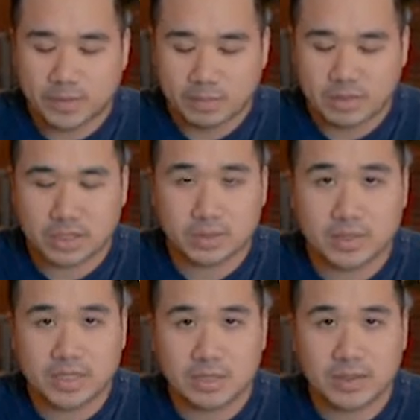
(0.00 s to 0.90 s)
But the
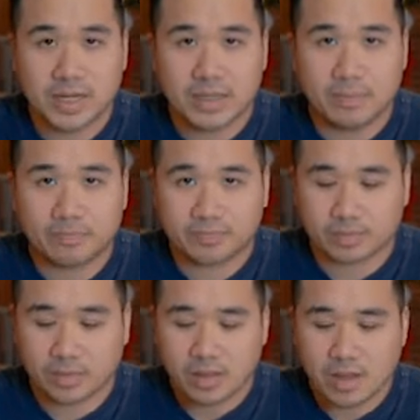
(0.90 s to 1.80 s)
screen's great.
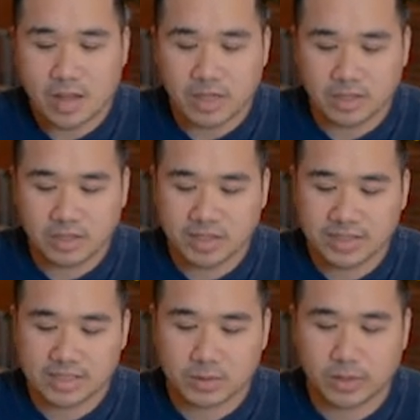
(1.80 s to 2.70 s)
Another thing
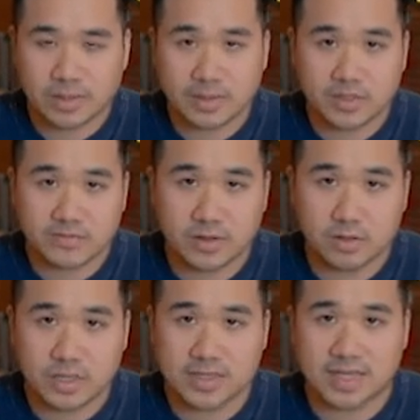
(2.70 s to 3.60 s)
that's great about this
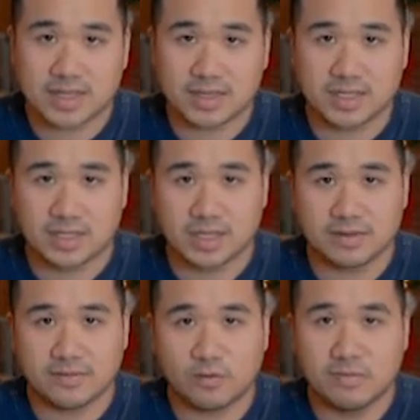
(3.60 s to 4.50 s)
phone is that
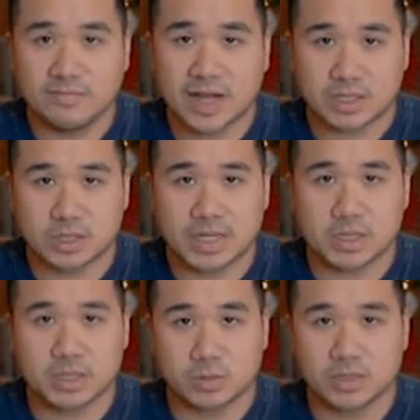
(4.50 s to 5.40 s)
the form factor is
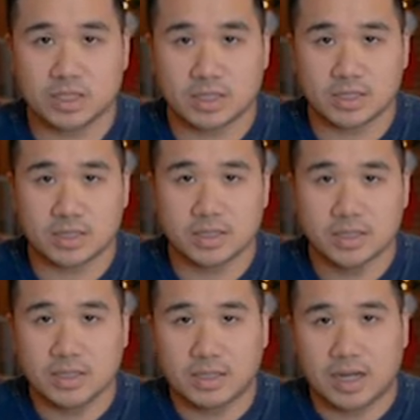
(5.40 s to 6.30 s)
actually really good.
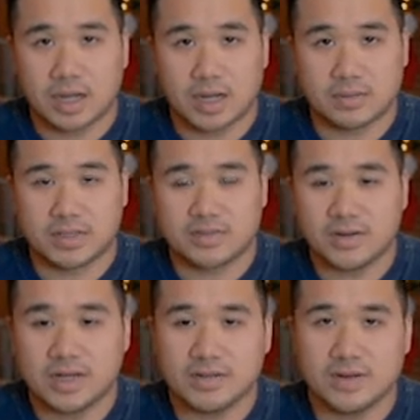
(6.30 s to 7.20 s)
It's
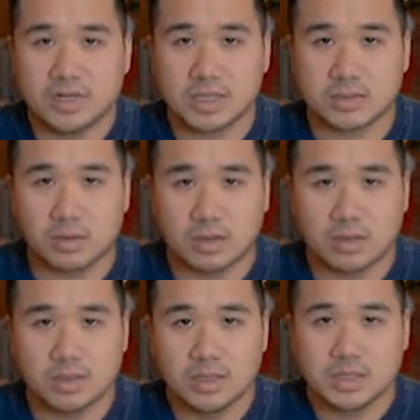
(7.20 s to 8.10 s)
very, very
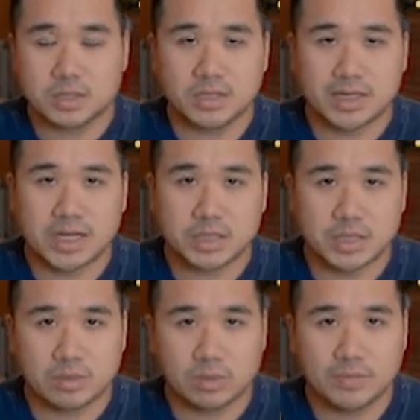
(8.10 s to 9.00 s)
small, so you can
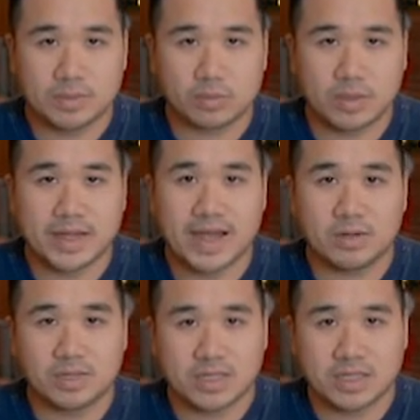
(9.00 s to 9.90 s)
actually grip it with one
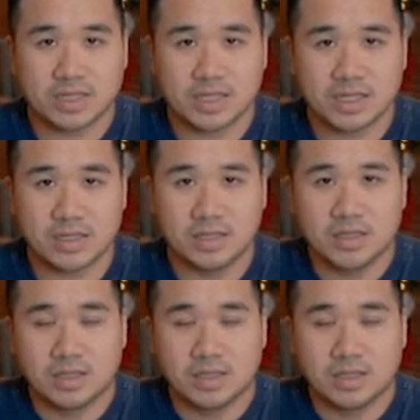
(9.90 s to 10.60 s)
hand really easily.